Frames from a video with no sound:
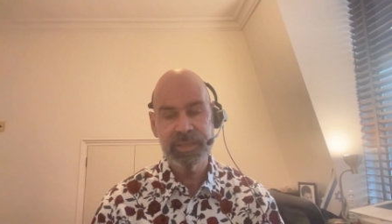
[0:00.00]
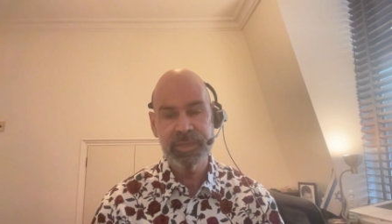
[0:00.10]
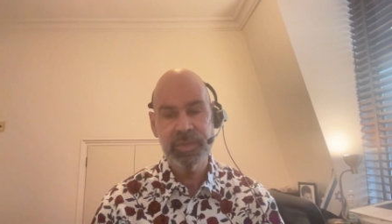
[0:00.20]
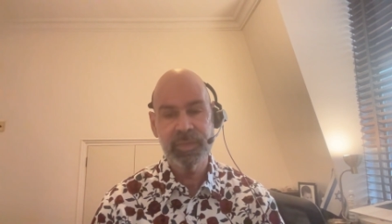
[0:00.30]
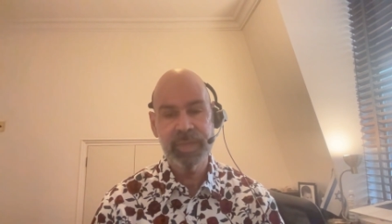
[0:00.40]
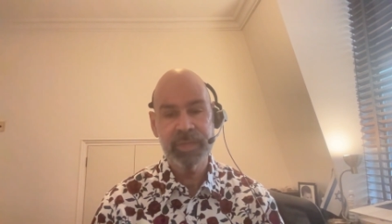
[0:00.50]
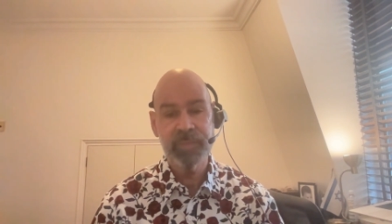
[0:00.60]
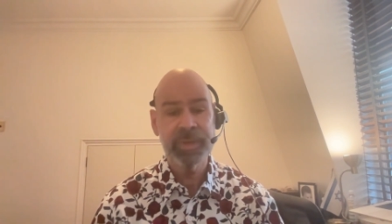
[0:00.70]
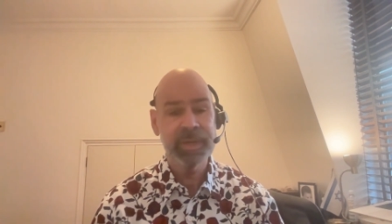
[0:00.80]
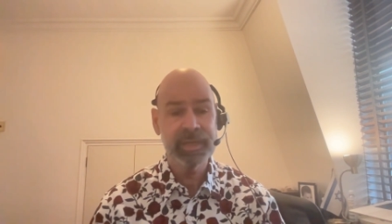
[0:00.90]
don't make it to
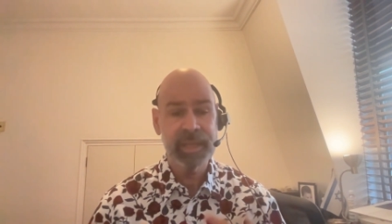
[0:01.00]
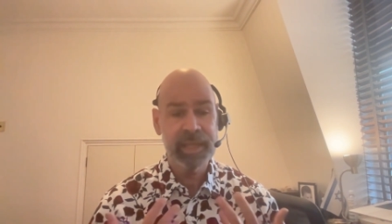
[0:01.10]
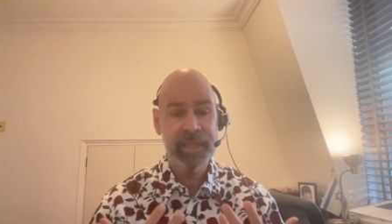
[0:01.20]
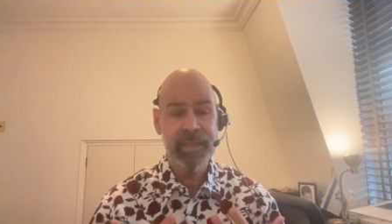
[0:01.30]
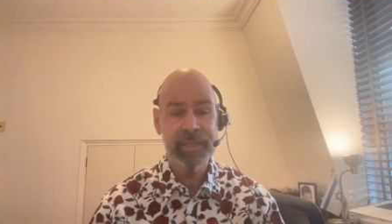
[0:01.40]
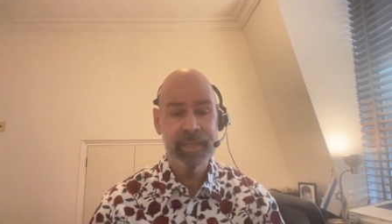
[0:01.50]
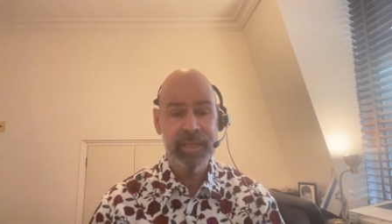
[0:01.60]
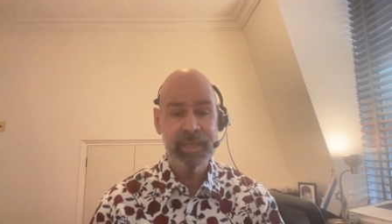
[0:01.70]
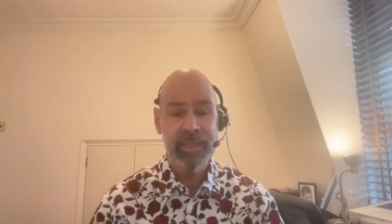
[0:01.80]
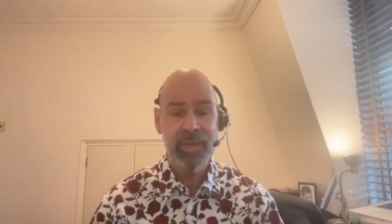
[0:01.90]
print. And
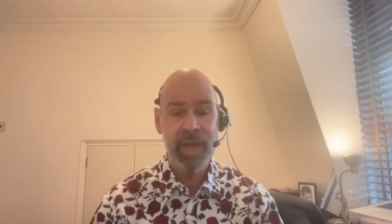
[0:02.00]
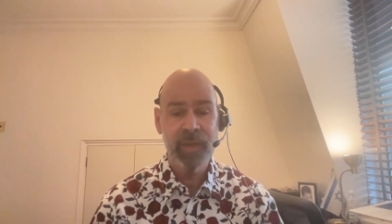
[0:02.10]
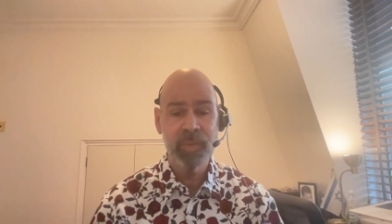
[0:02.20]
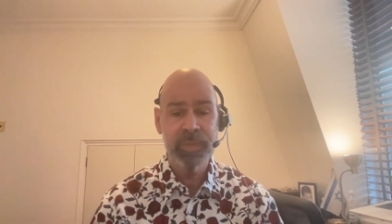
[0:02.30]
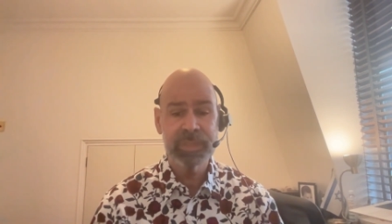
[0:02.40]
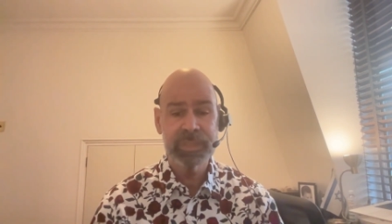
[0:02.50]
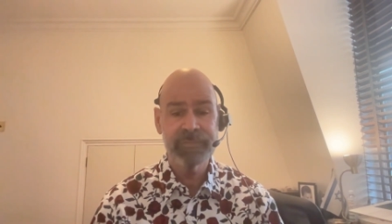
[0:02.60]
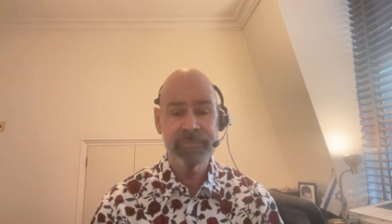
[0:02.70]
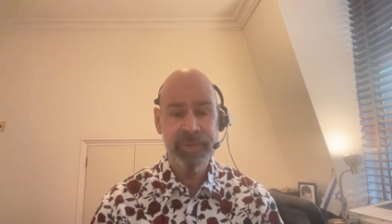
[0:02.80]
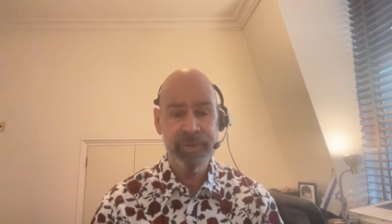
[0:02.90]
I was
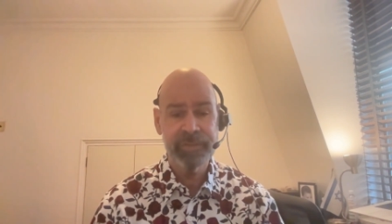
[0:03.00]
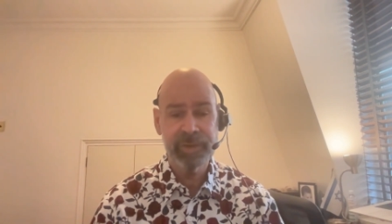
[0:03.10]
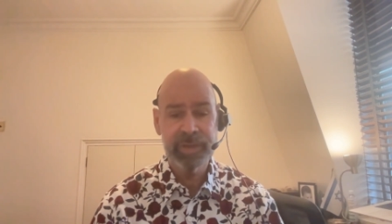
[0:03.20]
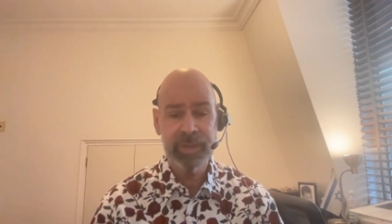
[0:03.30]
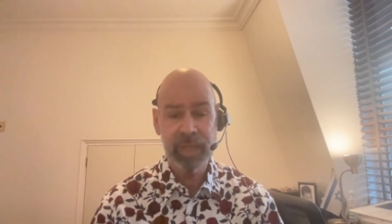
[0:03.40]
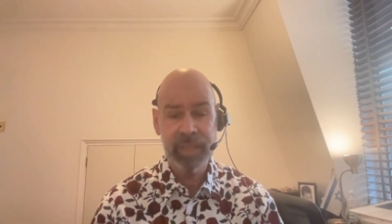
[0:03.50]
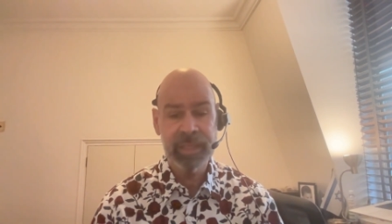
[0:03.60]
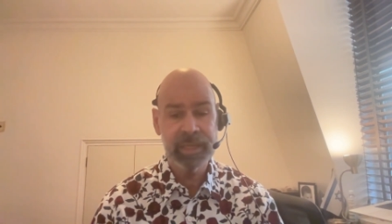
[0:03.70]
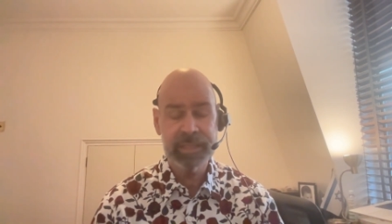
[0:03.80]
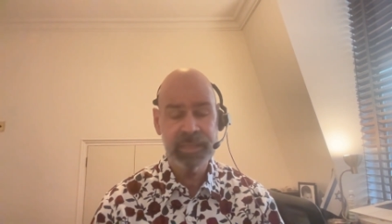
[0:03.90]
very, very
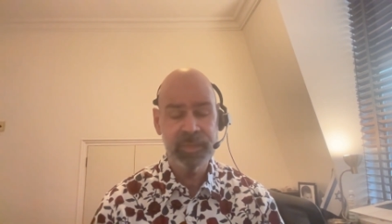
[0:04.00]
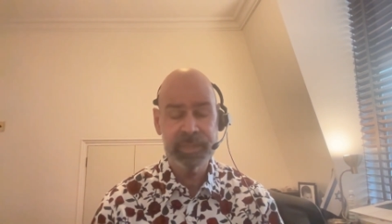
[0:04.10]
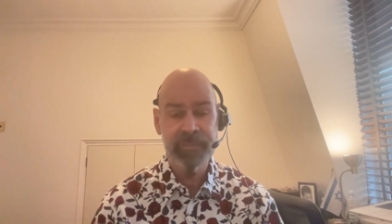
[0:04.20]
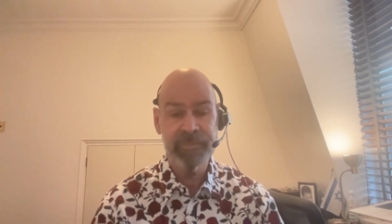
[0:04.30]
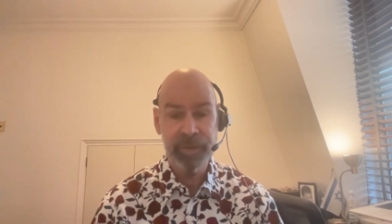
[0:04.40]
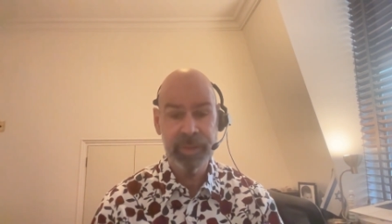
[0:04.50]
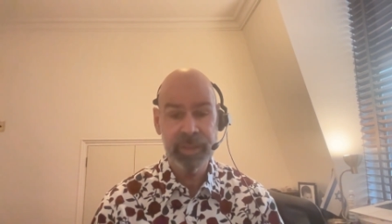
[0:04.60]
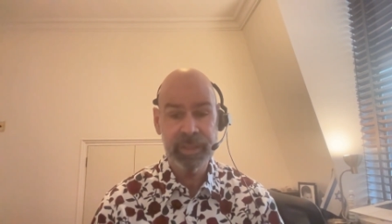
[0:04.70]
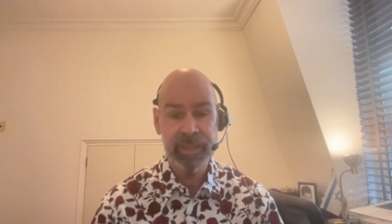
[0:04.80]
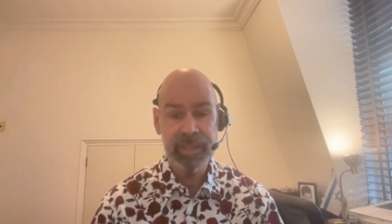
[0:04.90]
lucky. I consider myself very
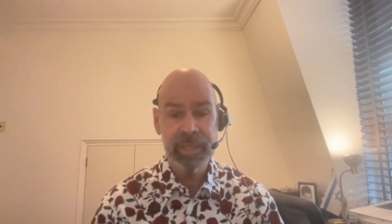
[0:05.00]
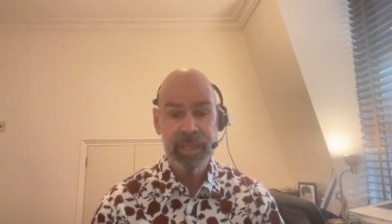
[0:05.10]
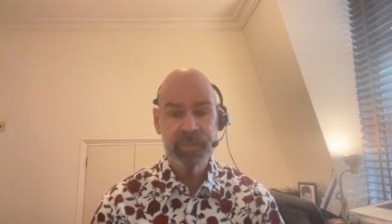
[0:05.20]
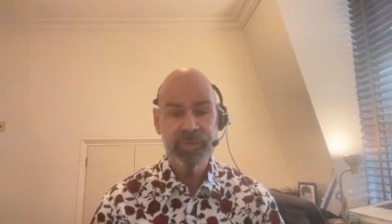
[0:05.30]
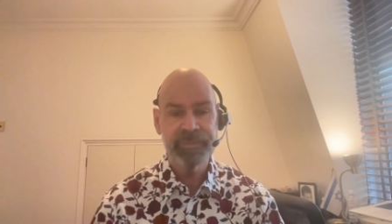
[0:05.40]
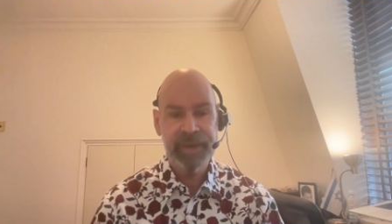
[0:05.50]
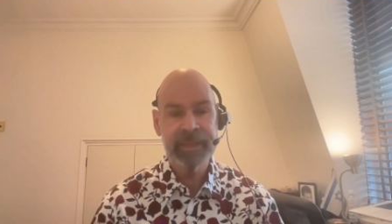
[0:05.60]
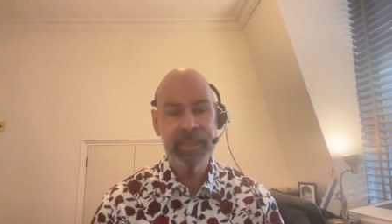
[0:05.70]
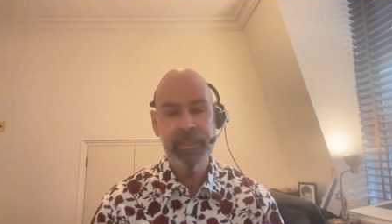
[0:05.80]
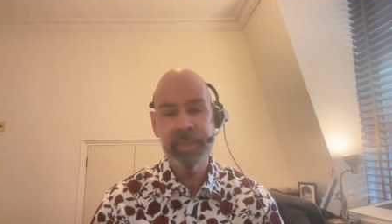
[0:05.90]
lucky to have
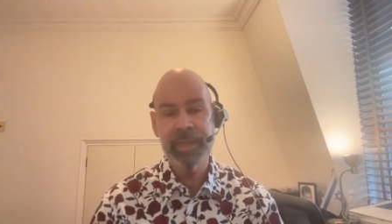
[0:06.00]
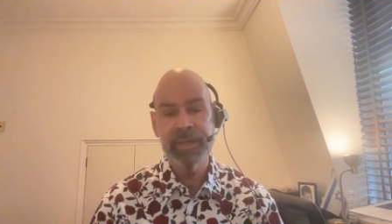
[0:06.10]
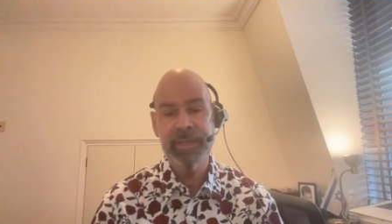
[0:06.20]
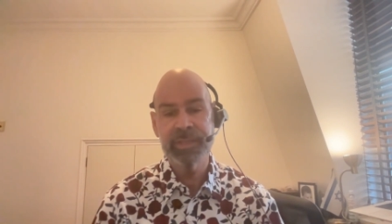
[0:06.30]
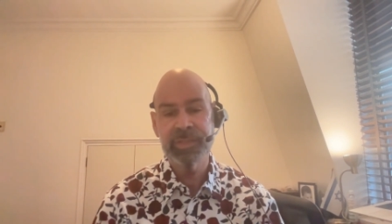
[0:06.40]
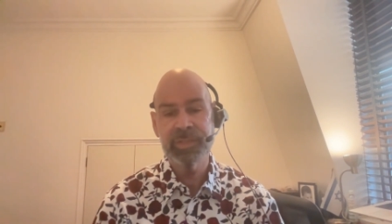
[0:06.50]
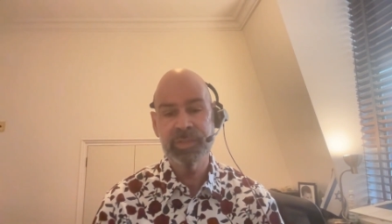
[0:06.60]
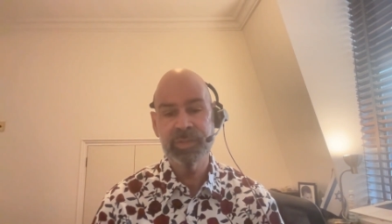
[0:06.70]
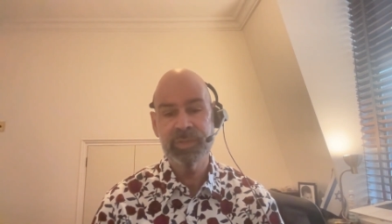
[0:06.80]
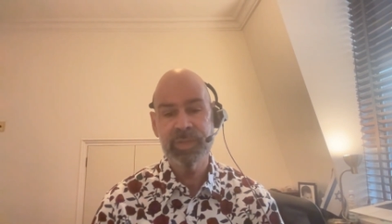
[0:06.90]
finally made it
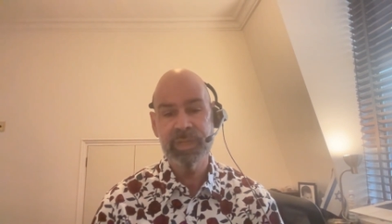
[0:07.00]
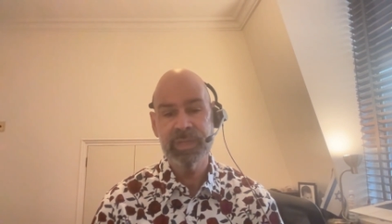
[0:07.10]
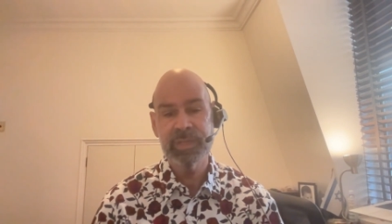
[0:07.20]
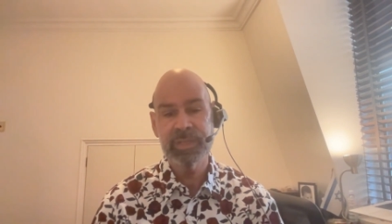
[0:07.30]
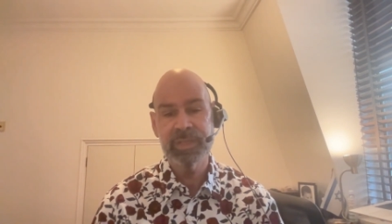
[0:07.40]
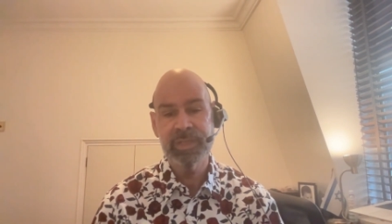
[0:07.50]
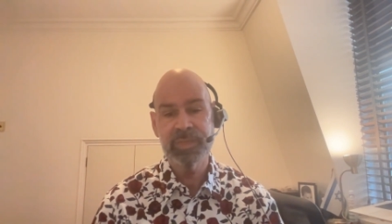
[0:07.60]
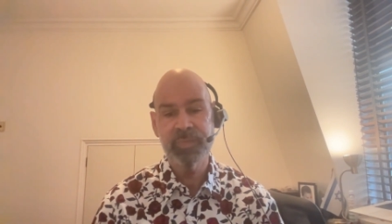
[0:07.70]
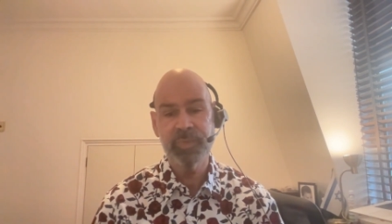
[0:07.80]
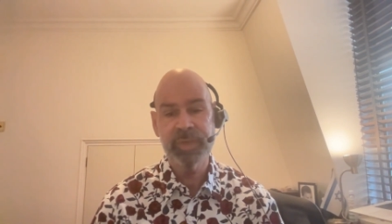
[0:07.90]

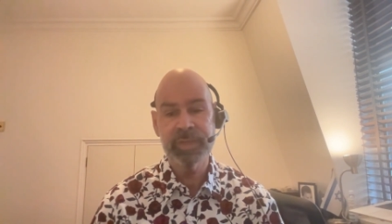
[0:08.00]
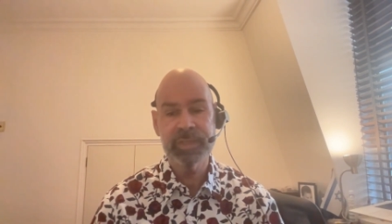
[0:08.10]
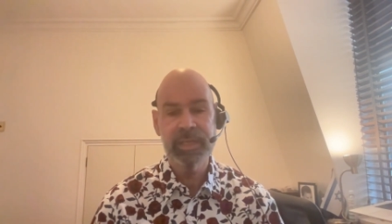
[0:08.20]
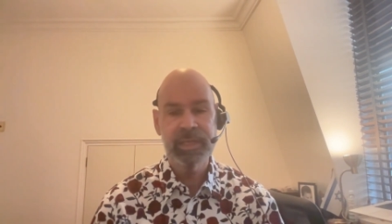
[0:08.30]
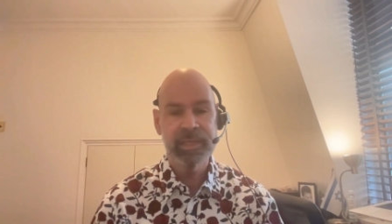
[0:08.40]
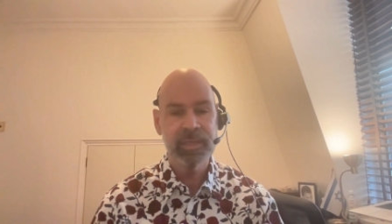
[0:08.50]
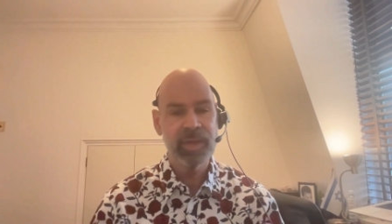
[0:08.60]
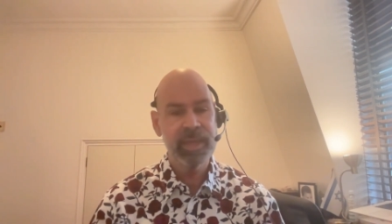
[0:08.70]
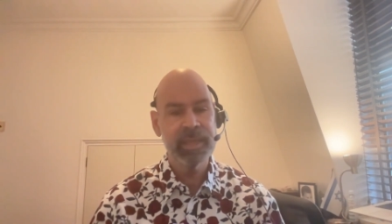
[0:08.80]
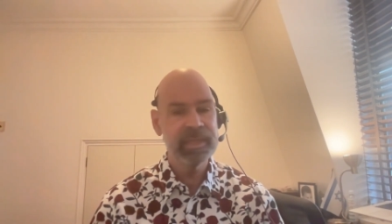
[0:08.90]
into print, in
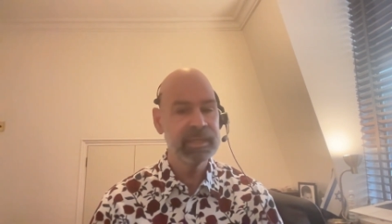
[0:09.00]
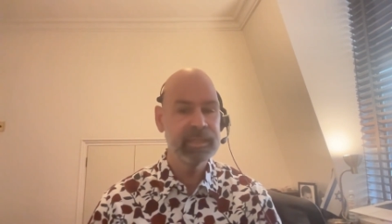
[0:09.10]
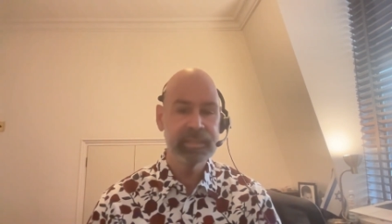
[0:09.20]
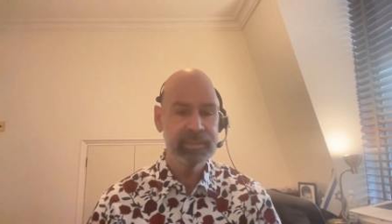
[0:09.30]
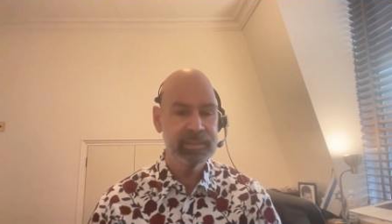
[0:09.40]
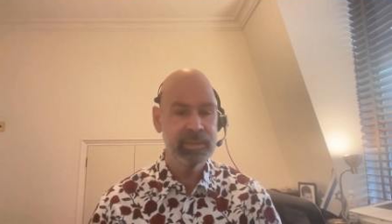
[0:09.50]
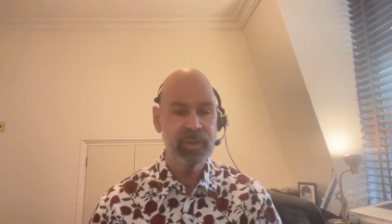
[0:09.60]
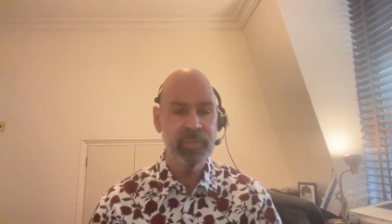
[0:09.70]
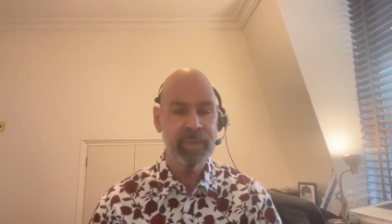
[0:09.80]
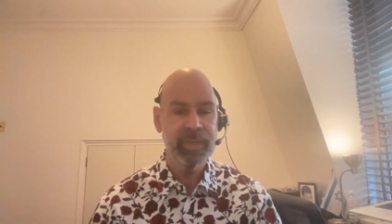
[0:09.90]

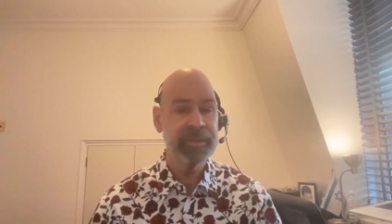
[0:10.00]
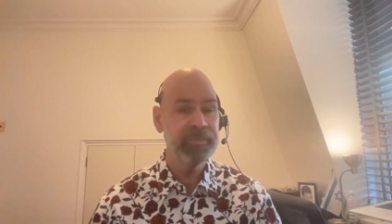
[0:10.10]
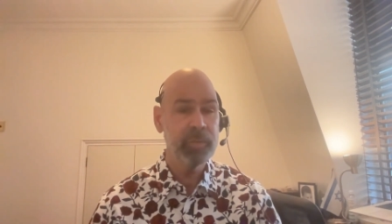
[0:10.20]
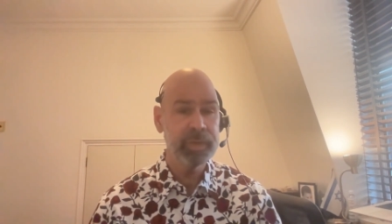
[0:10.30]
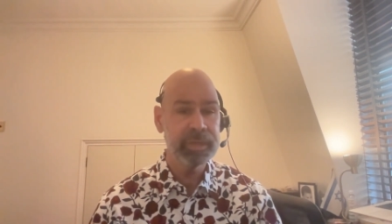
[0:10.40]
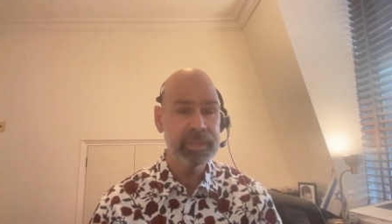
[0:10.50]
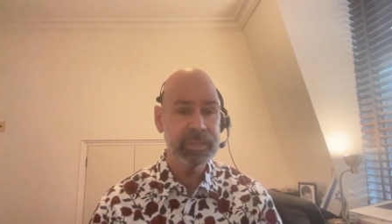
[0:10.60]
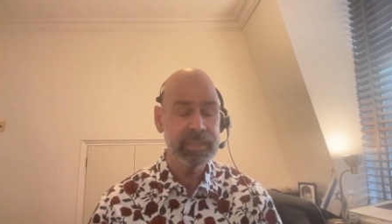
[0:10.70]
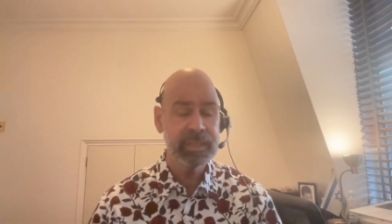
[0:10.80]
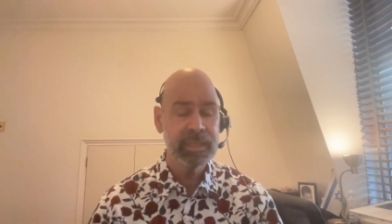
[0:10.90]
my late 40s.